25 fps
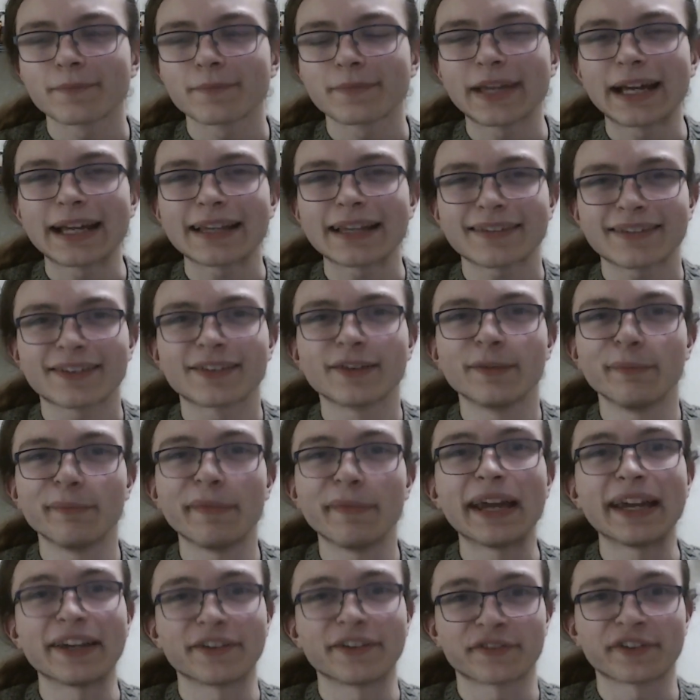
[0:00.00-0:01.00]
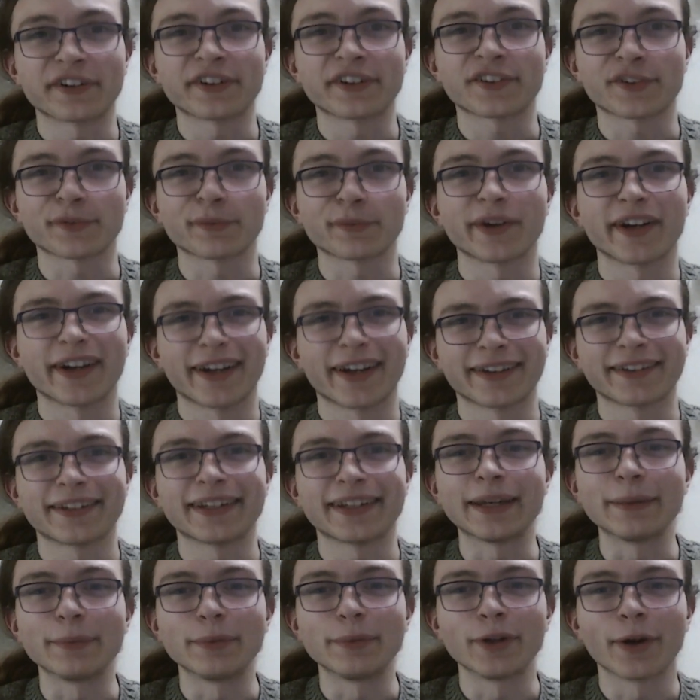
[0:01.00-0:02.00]
that's the main reason why I
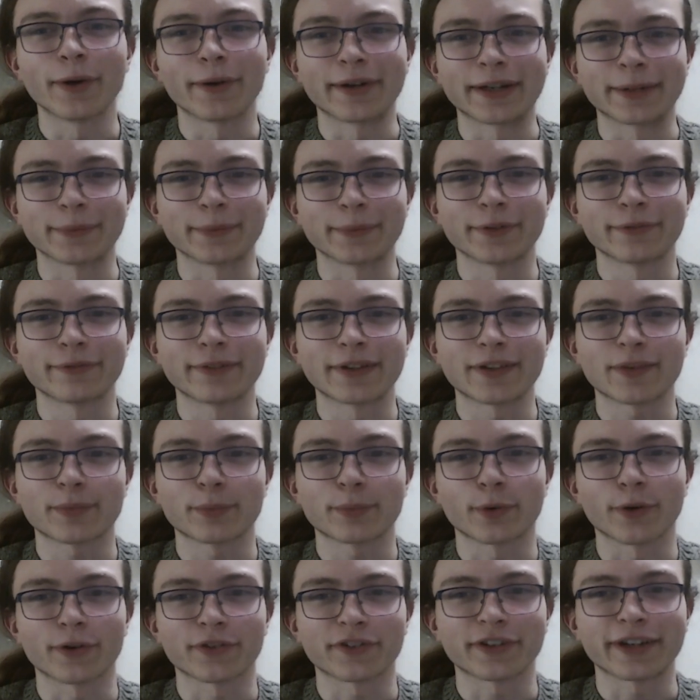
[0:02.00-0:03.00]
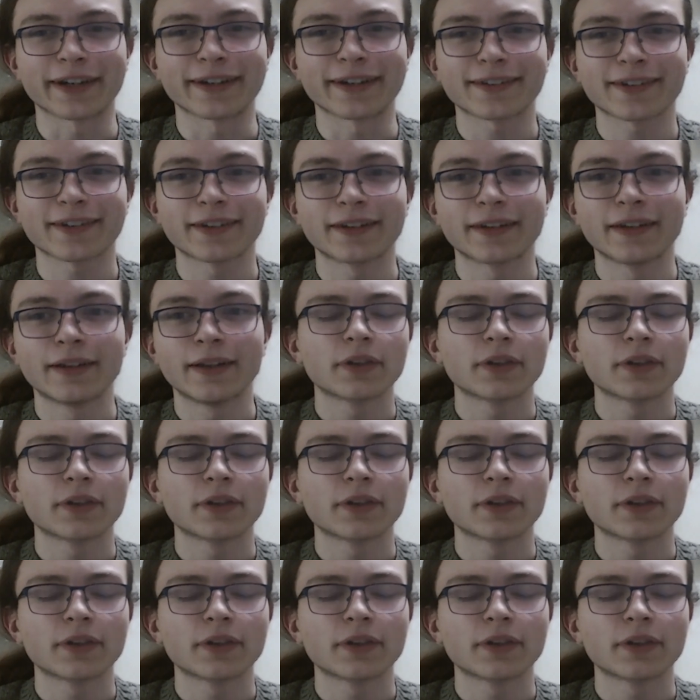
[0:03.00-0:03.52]
keep going with this project.